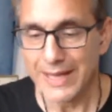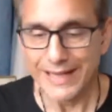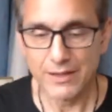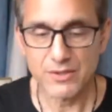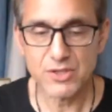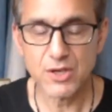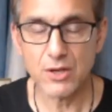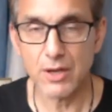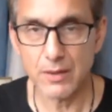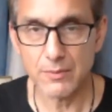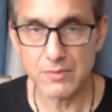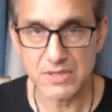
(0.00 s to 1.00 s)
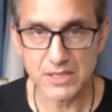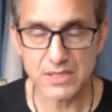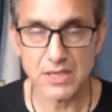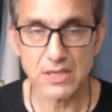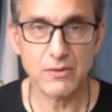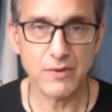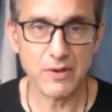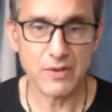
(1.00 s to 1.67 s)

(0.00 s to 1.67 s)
Concerta M16 are very